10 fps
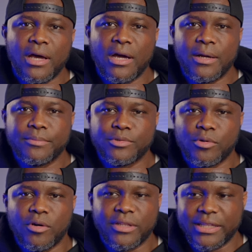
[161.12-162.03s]
um, to
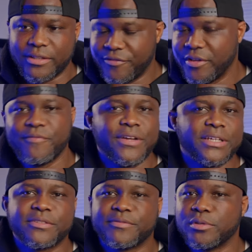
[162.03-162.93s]
all like the film
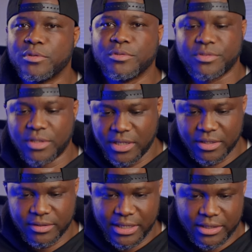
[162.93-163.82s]
festivals, uh,
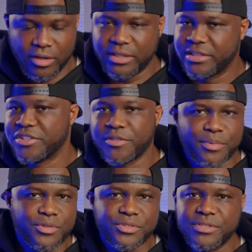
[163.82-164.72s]
like all the
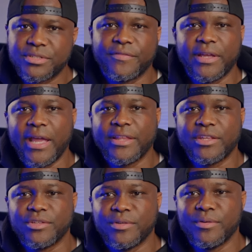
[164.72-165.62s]
distribution stuff they had to
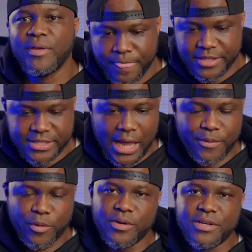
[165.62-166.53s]
do. The
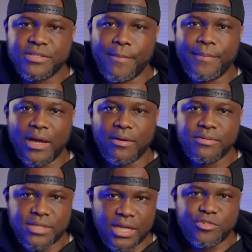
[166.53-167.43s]
topic was about
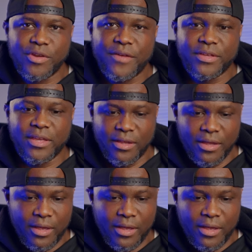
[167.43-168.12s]
sex trafficking,